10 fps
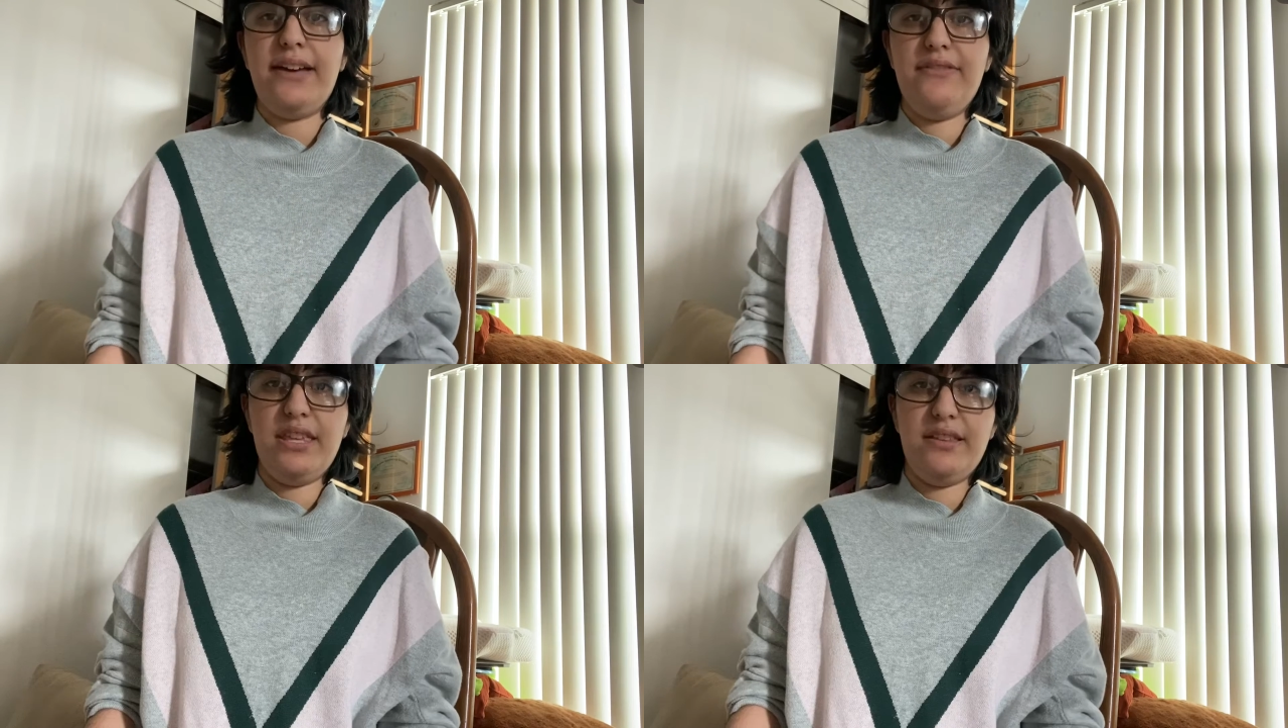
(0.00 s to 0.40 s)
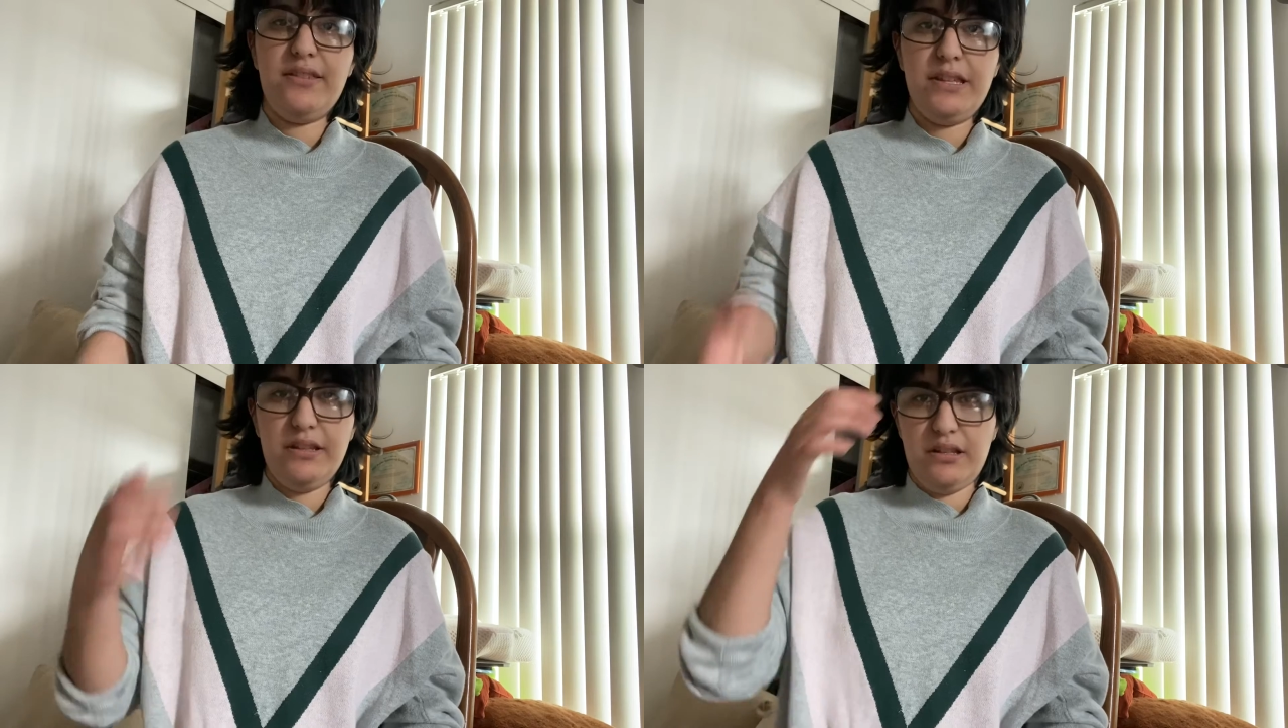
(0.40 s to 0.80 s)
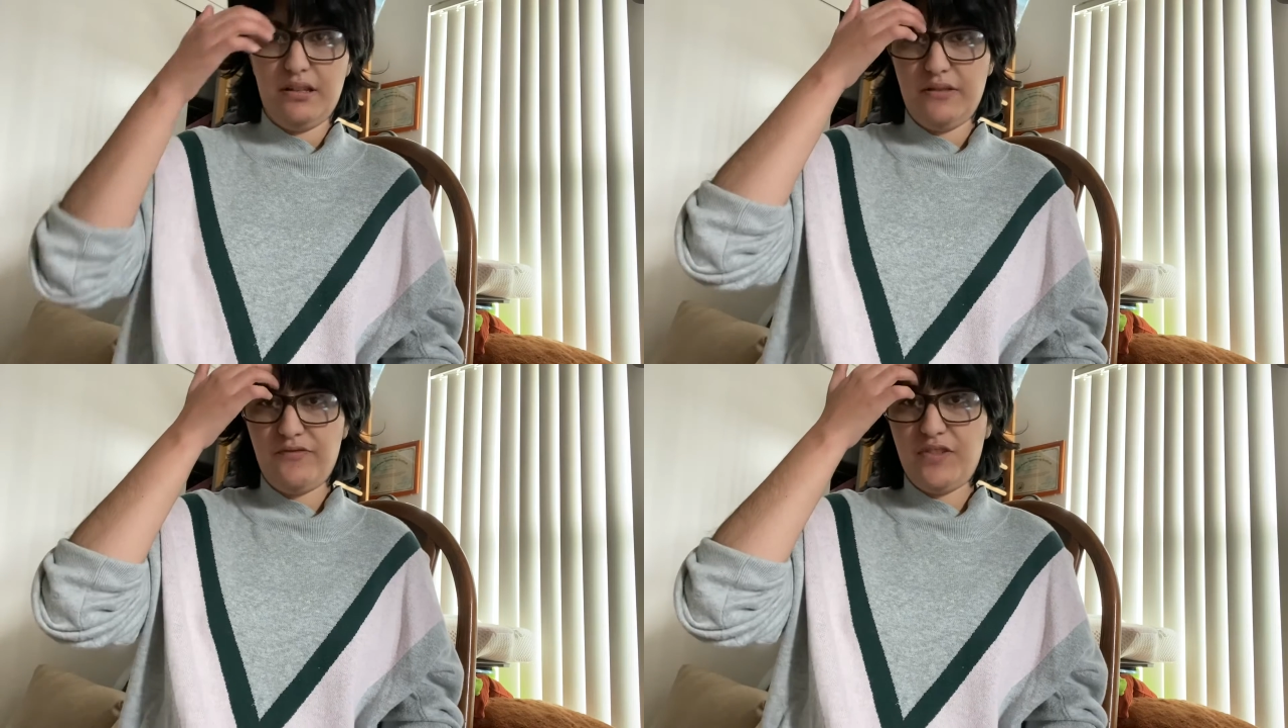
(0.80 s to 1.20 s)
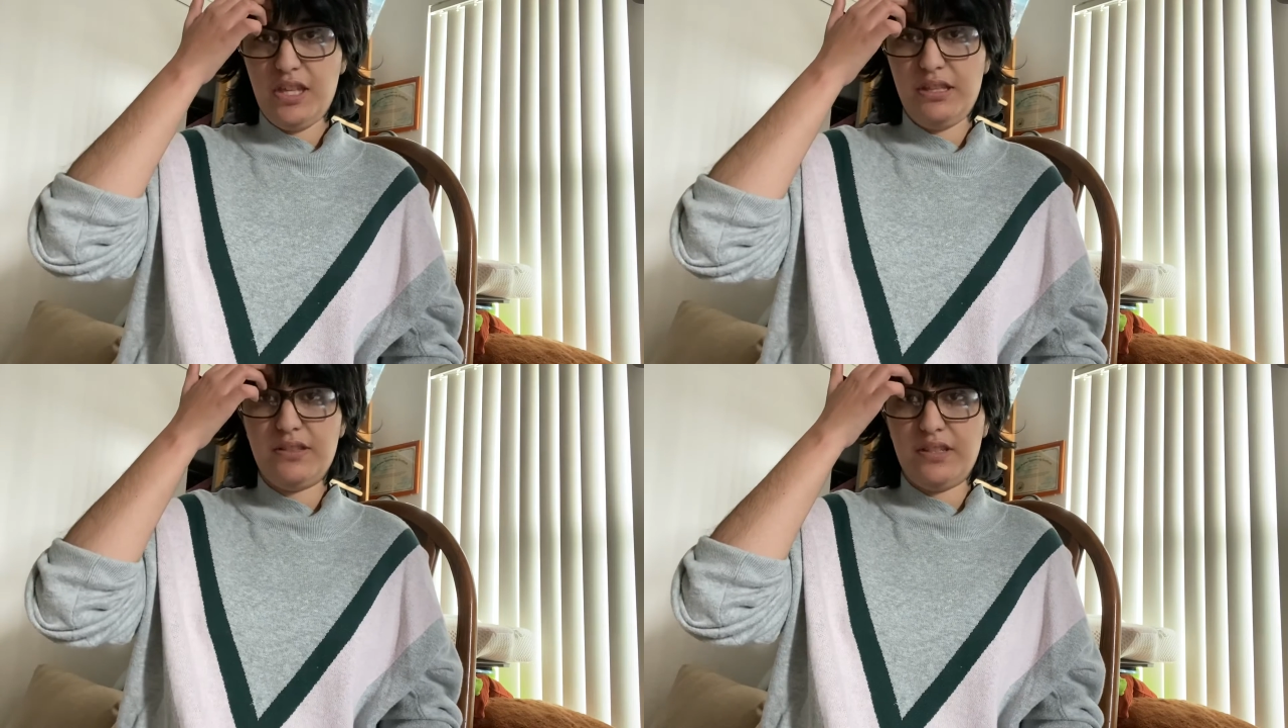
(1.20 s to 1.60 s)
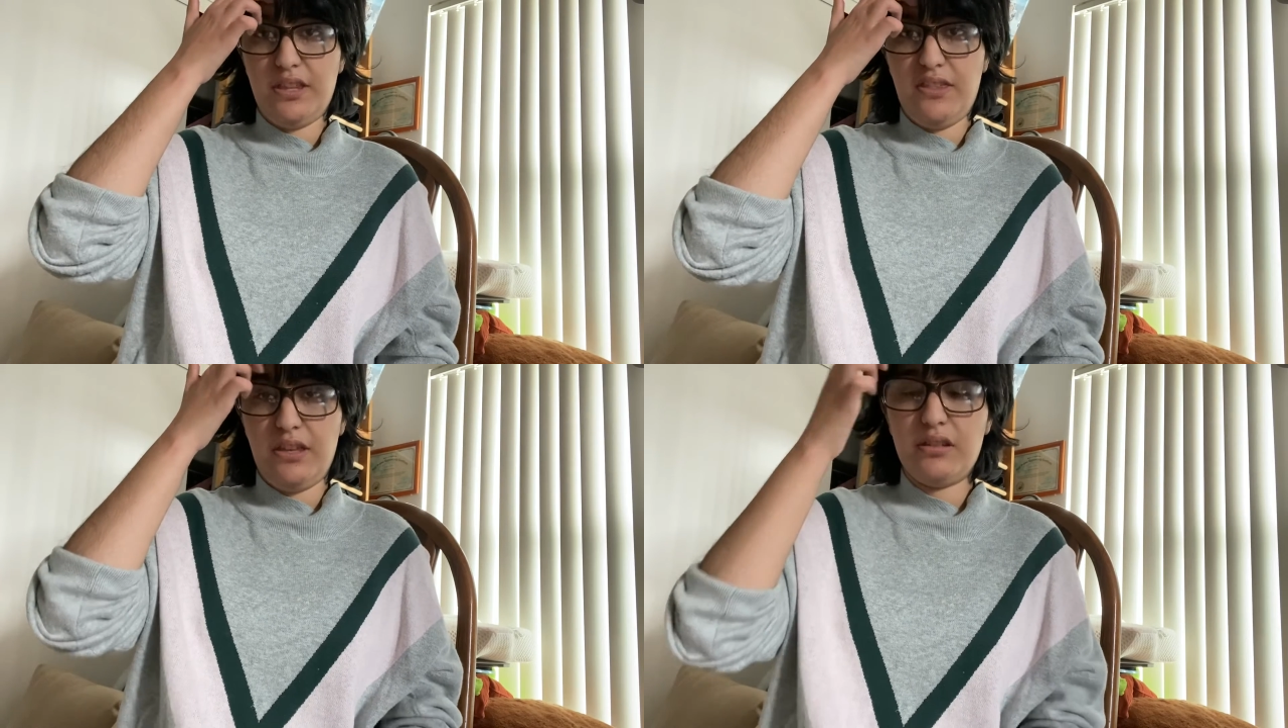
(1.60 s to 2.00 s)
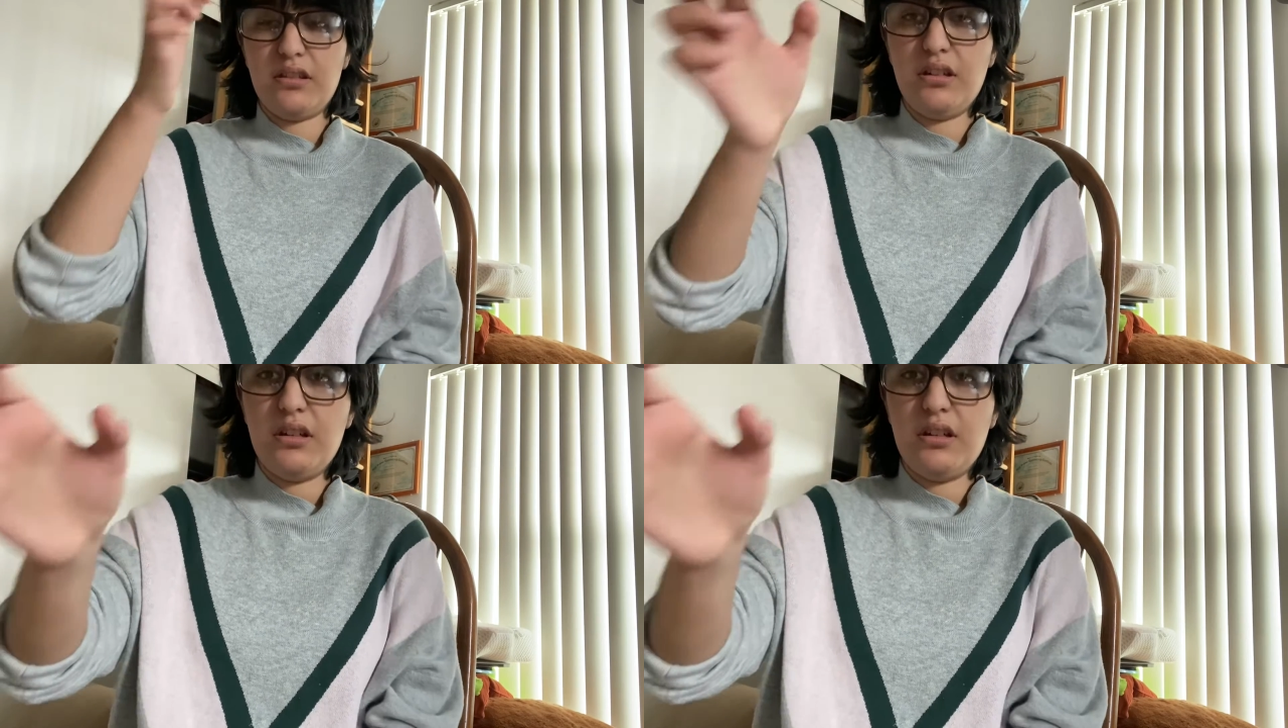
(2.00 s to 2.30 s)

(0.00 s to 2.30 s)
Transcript: these feelings. I think